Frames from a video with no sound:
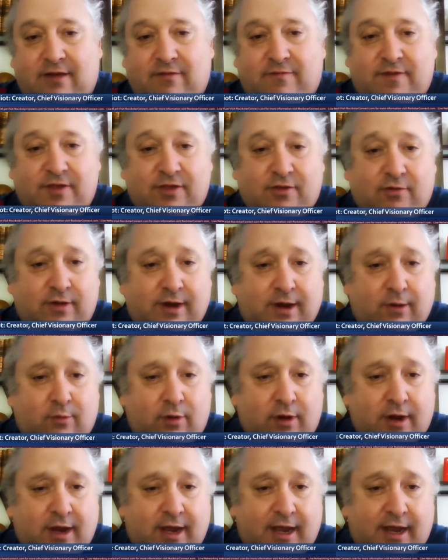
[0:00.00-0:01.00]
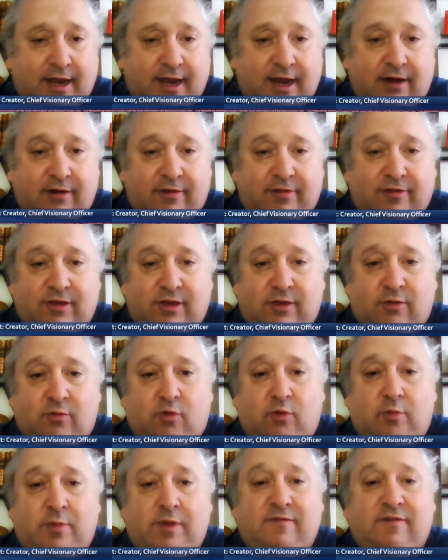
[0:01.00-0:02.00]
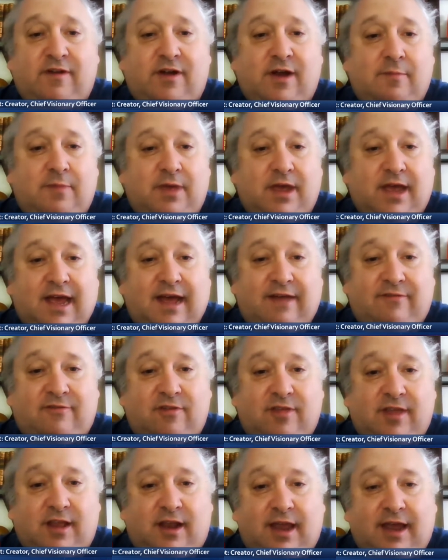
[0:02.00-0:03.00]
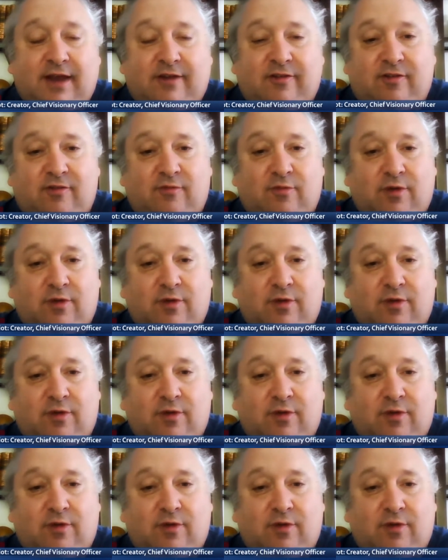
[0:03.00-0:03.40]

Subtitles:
Physical networking, I guarantee you, will be very big after the election,